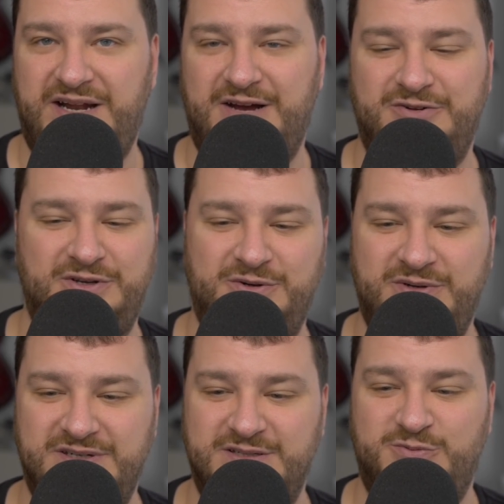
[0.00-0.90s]
now too
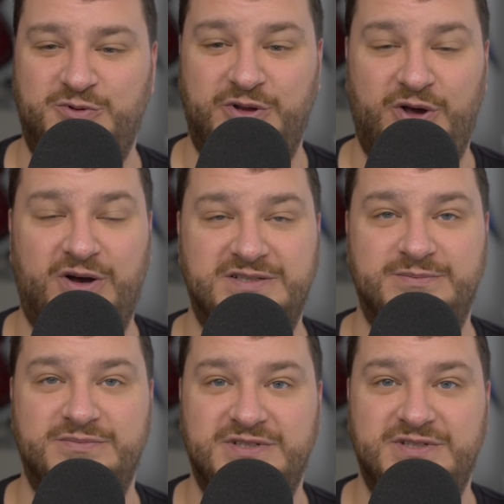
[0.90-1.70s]
is really awesome.